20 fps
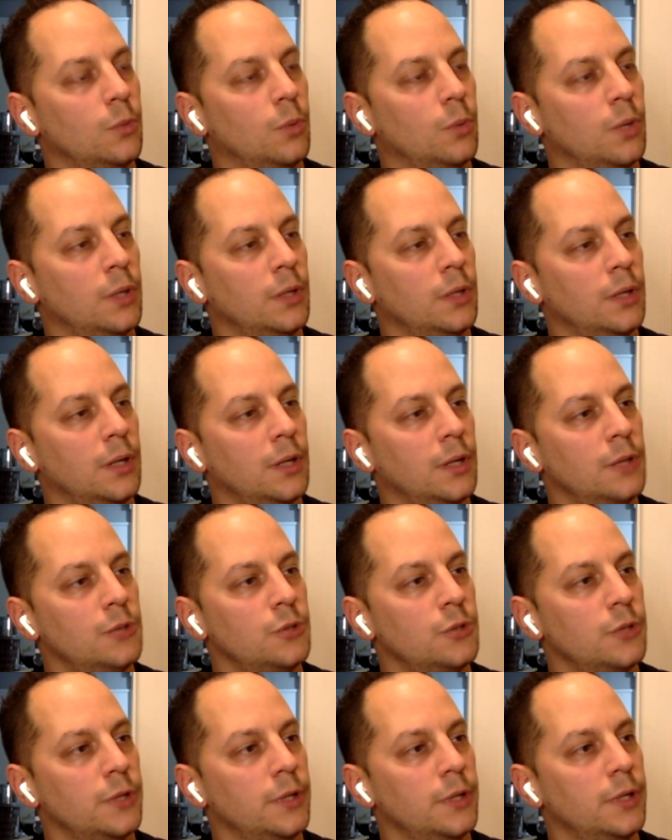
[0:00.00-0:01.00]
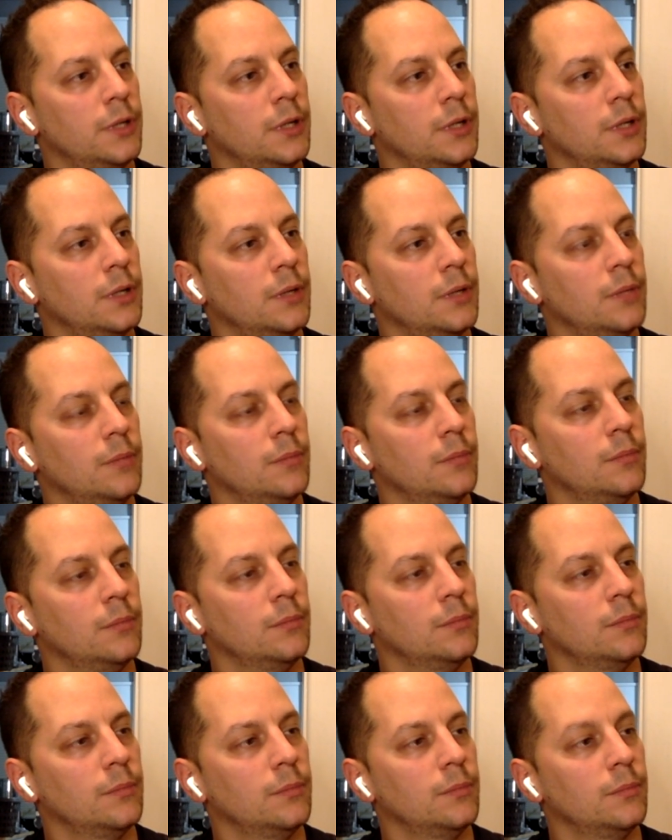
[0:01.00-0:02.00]
100
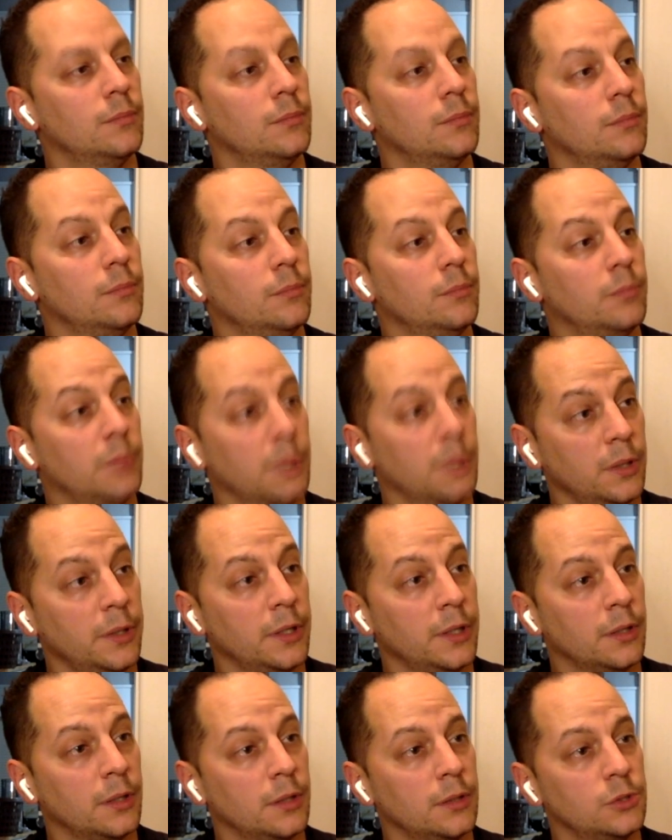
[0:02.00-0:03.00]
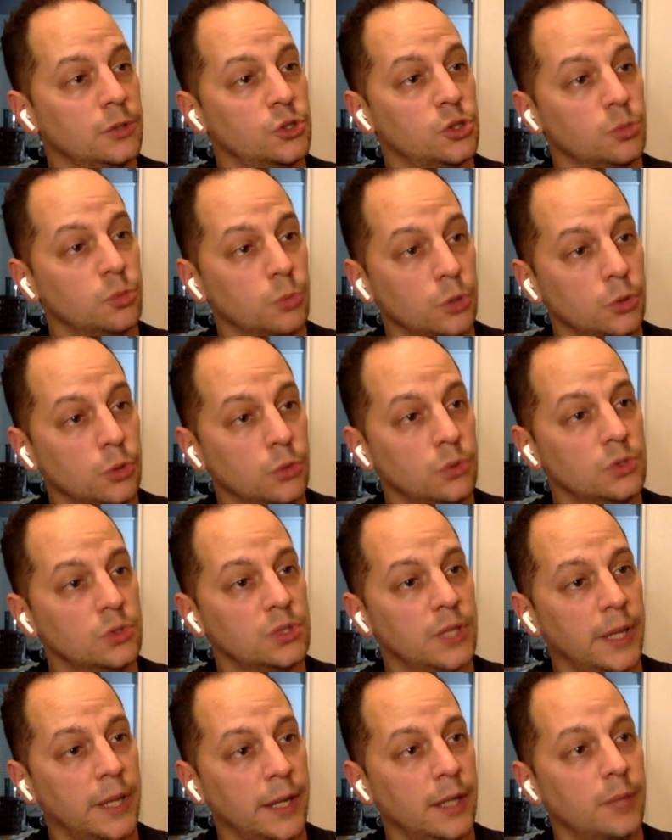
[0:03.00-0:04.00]
billion
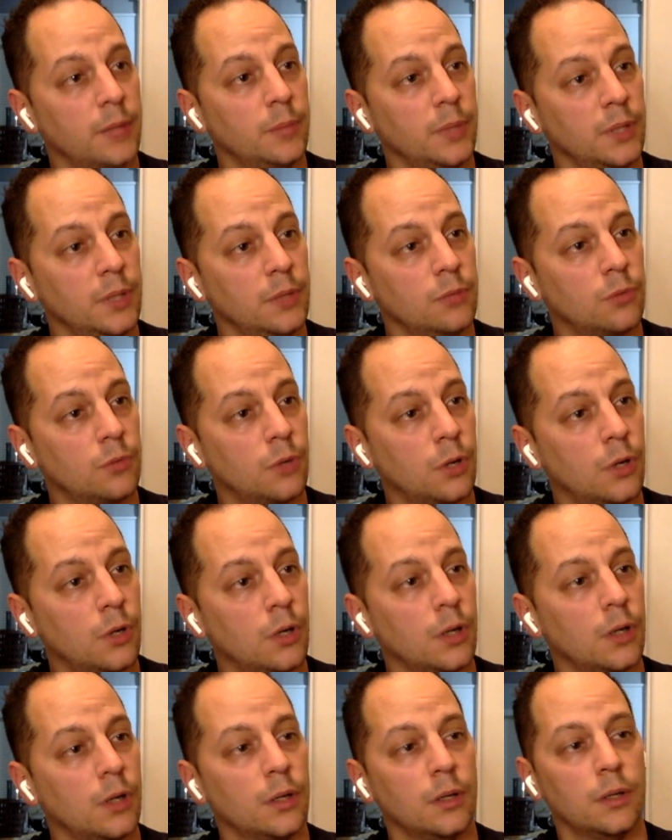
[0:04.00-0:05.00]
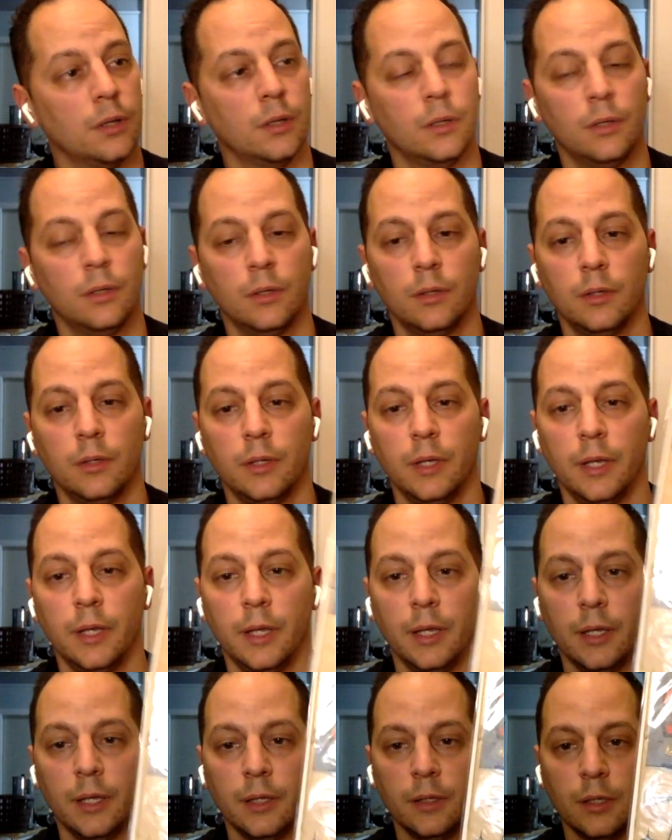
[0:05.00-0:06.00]
Shmoos can't be wrong.
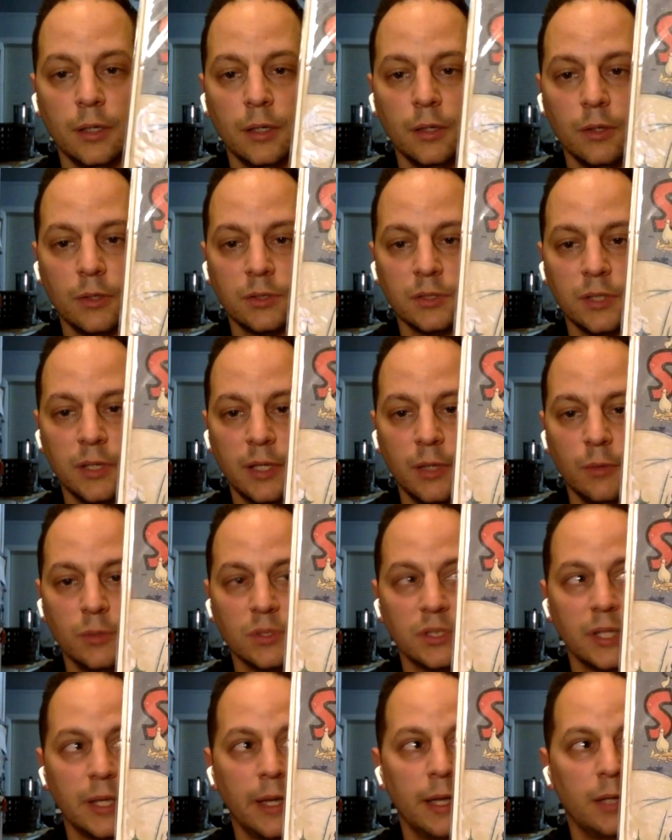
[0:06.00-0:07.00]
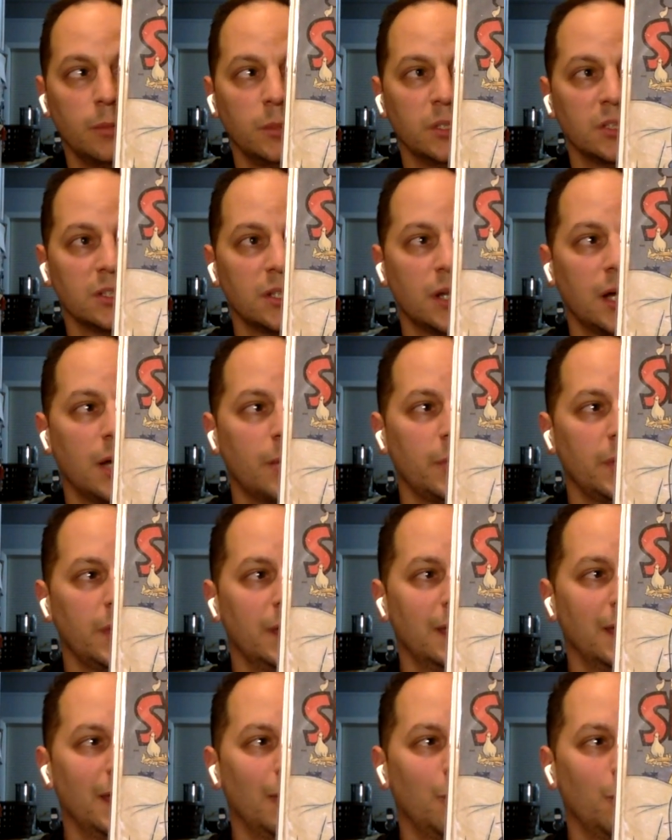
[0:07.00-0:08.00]
And uh, looks like it was Edmund's copy